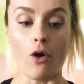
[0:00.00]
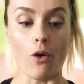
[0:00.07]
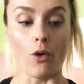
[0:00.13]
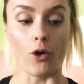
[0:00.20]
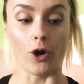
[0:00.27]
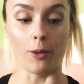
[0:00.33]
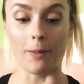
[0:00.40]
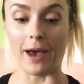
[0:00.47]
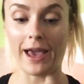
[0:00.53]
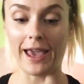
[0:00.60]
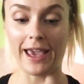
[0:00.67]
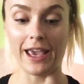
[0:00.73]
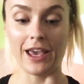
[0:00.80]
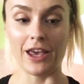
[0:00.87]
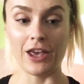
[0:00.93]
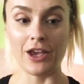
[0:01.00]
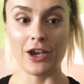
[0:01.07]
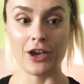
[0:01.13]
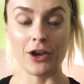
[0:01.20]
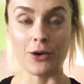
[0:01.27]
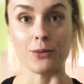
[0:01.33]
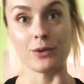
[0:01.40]
or my
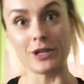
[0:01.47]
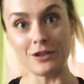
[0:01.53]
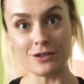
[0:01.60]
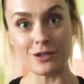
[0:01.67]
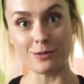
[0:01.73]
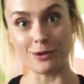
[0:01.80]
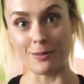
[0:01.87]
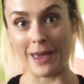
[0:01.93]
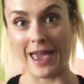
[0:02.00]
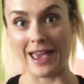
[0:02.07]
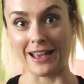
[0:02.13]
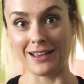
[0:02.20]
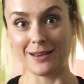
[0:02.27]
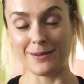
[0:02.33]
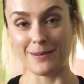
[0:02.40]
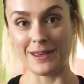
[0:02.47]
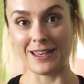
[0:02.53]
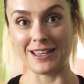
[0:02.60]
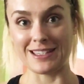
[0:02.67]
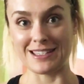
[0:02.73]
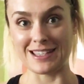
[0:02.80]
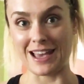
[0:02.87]
reusable bag,
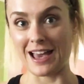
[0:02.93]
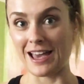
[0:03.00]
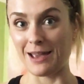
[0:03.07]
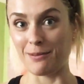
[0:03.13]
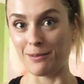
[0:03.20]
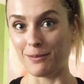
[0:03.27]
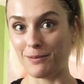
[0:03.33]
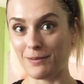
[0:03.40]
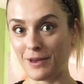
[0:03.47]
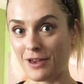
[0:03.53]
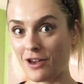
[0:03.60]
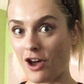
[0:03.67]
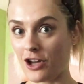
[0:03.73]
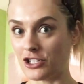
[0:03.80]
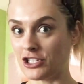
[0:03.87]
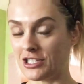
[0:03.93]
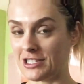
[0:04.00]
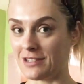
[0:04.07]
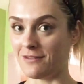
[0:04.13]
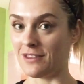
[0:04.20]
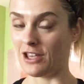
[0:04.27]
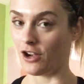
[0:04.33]
because I'm
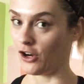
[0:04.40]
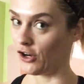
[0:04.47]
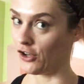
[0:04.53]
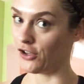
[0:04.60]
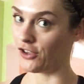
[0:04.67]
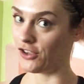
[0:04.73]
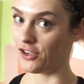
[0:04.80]
conscious of the earth.